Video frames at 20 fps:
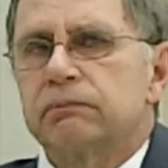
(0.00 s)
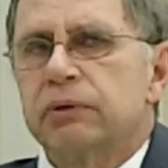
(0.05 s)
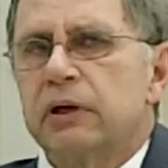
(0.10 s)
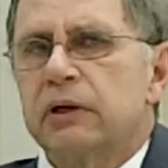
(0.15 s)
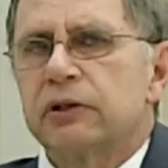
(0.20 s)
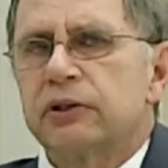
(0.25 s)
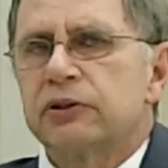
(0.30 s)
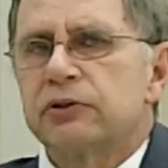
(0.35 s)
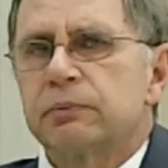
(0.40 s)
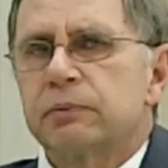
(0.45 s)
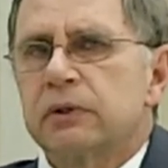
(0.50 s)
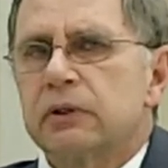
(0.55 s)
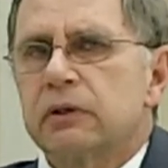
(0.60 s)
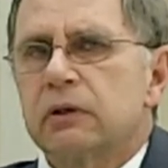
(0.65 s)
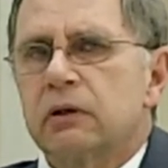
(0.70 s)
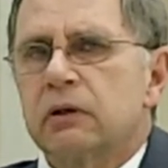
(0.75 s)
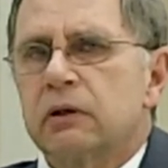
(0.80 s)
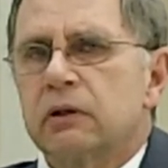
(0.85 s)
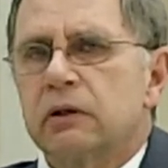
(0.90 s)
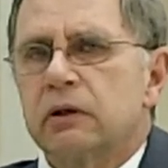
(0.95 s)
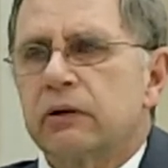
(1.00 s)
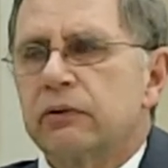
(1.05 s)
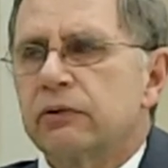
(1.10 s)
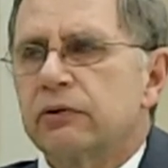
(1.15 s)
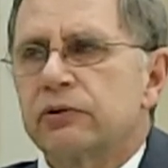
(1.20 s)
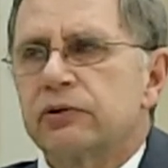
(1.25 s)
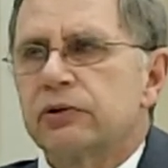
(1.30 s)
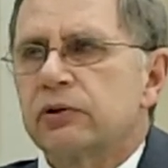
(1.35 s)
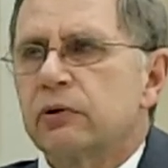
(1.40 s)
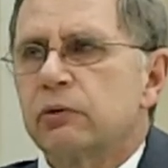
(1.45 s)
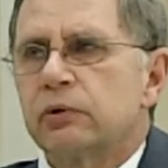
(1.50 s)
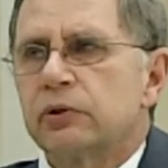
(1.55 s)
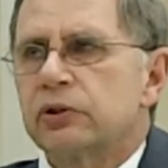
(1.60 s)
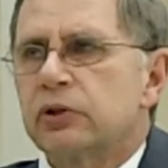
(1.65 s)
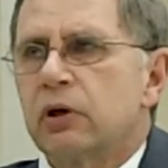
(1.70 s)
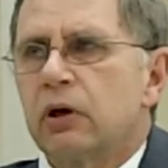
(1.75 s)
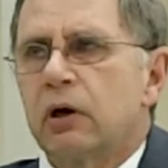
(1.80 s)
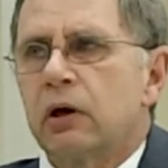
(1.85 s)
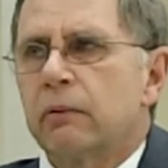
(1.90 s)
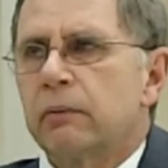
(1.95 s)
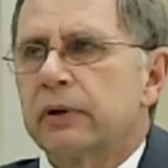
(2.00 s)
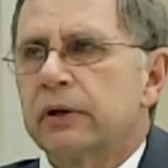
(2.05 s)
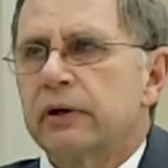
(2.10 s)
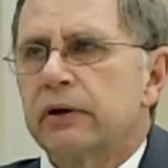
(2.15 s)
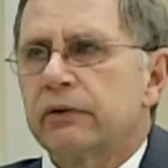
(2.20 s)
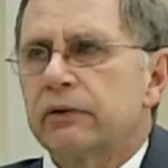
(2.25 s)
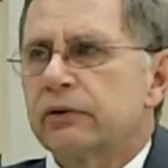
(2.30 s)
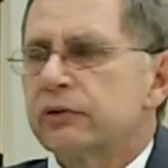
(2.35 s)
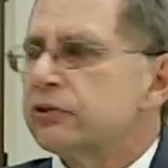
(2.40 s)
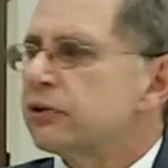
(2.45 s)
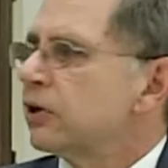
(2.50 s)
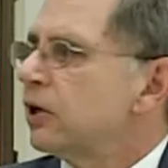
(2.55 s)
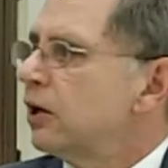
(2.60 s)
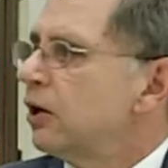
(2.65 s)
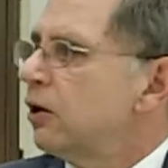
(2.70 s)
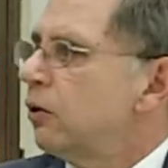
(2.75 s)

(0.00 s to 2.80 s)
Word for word: punishment on others, don't wish harm on others.